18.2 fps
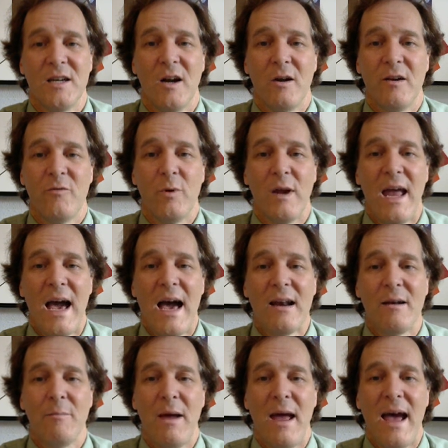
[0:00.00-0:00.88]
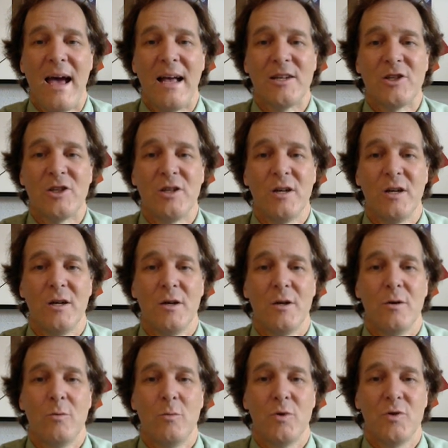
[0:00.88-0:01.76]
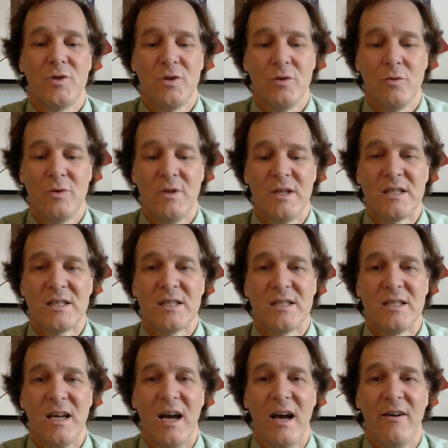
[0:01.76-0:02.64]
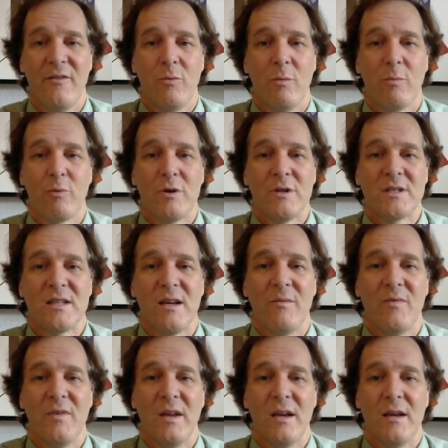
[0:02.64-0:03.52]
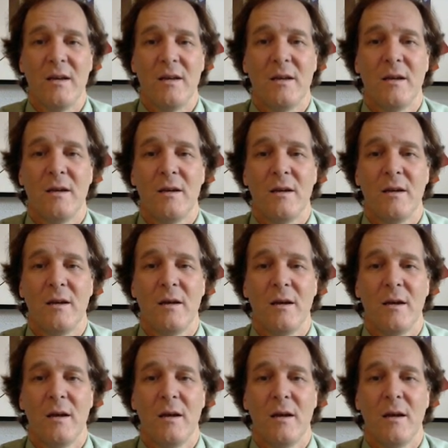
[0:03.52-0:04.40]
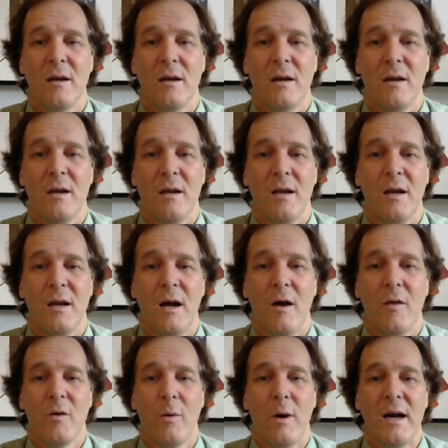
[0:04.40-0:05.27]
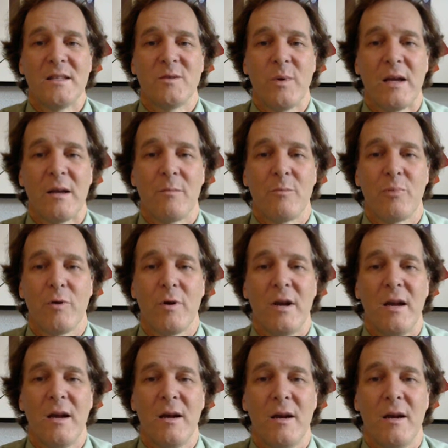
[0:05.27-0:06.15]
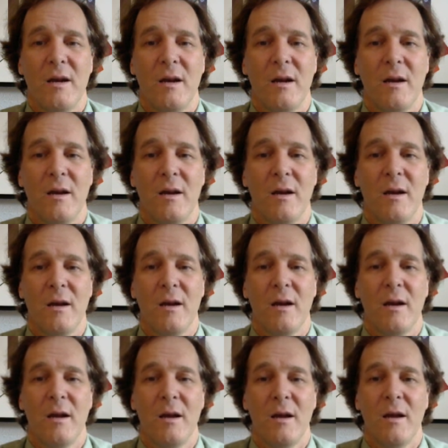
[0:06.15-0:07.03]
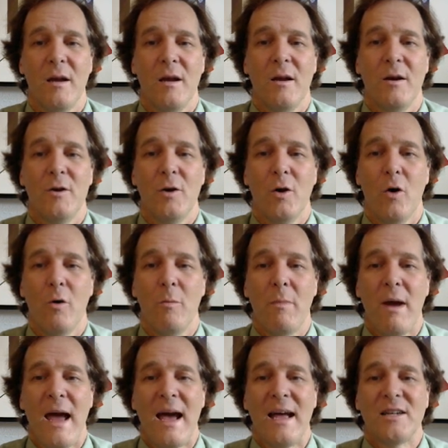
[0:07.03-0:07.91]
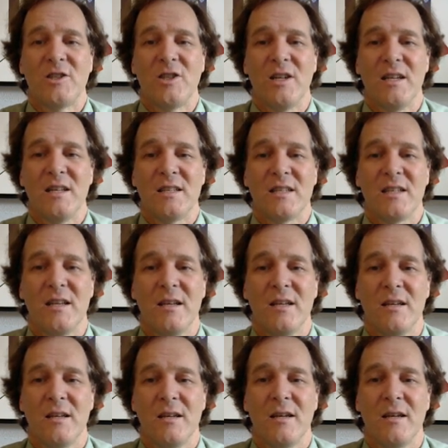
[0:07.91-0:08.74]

if we had a match, we'll do this stuff. We'll print something. Otherwise, we can print no matches